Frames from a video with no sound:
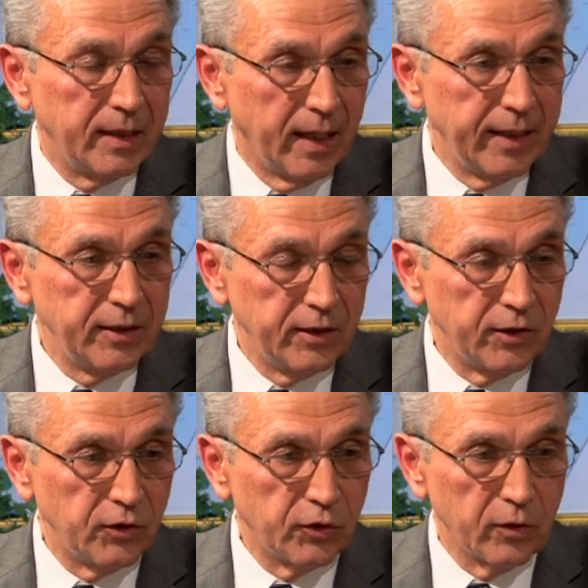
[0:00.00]
diocese.
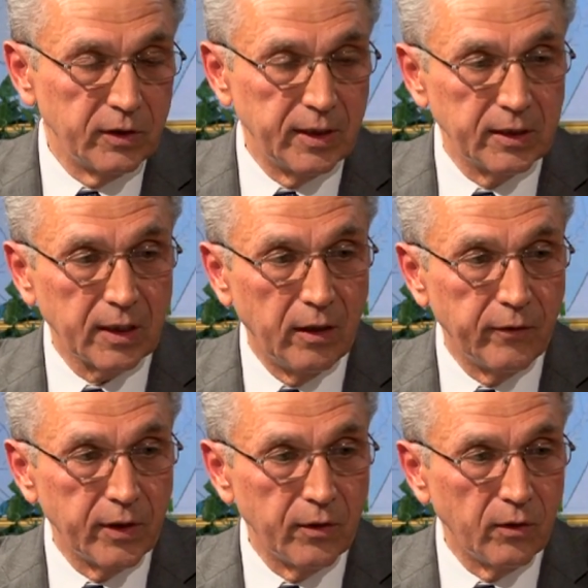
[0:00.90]
Insurance has
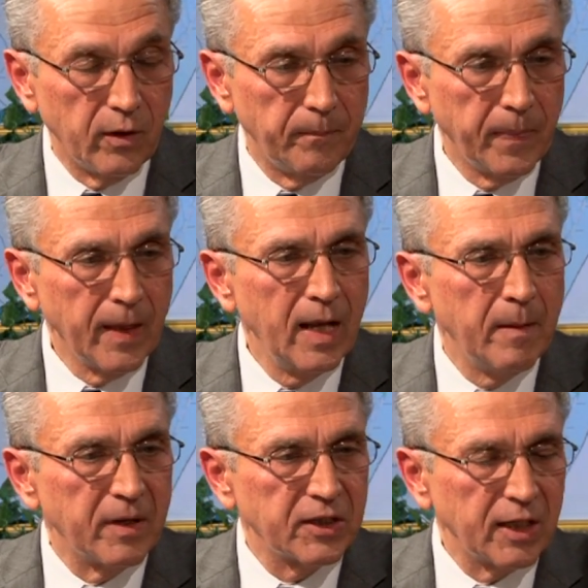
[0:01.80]
covered it all.
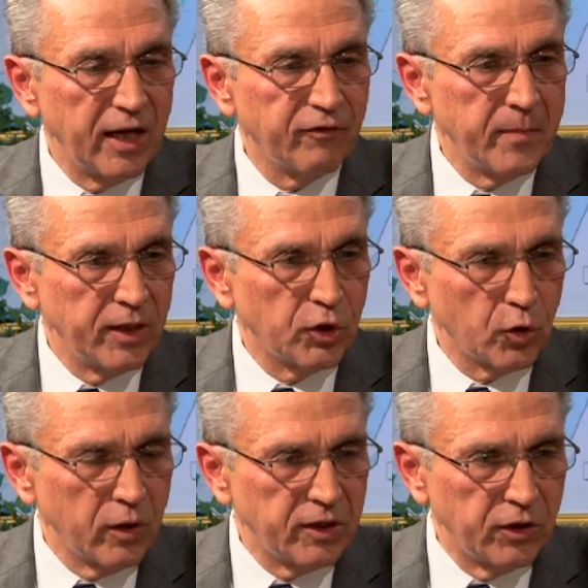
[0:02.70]
But aside from the
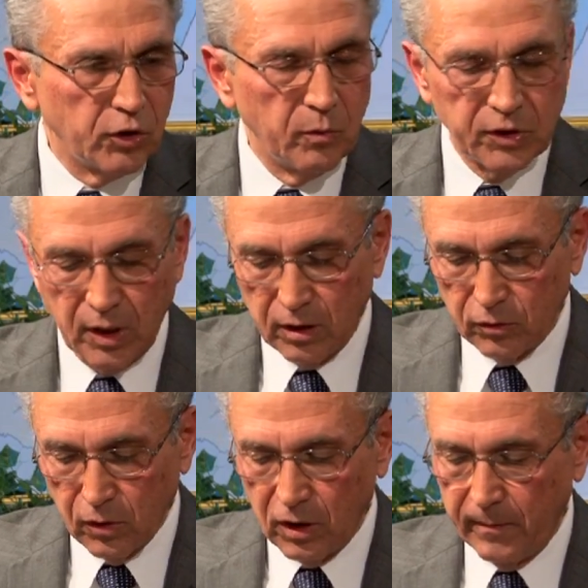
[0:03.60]
insurance issue, which I'll
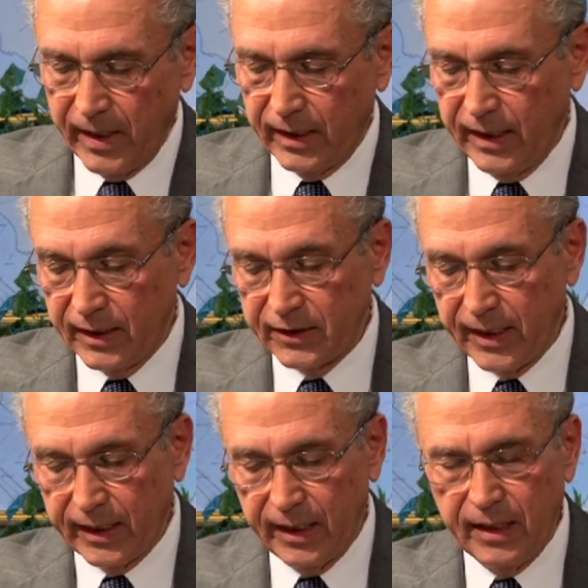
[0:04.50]
talk about in a
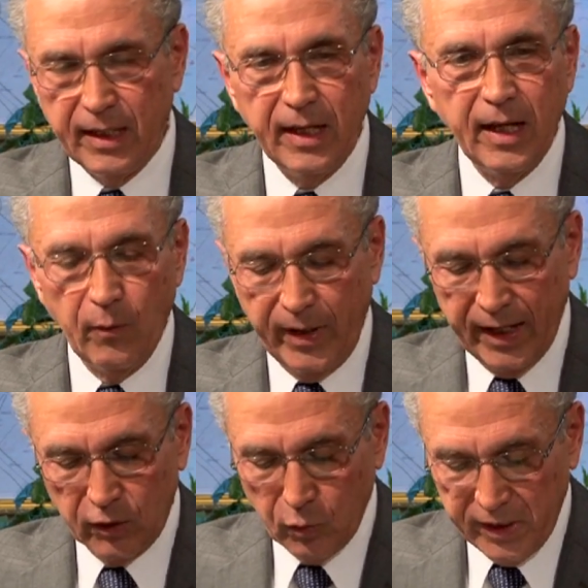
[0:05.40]
second, we
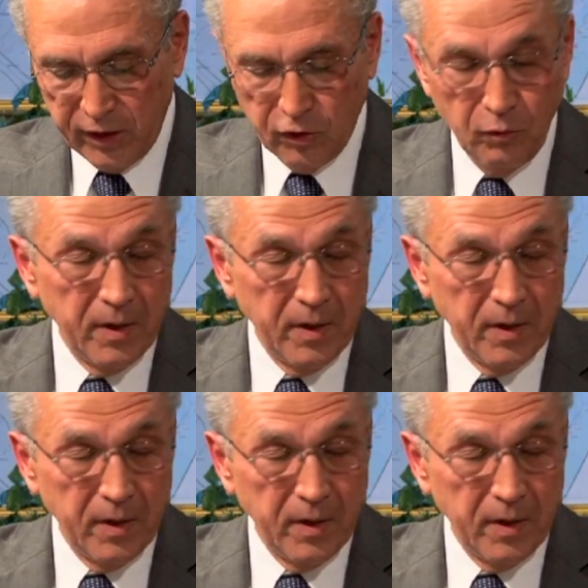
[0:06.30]
had 22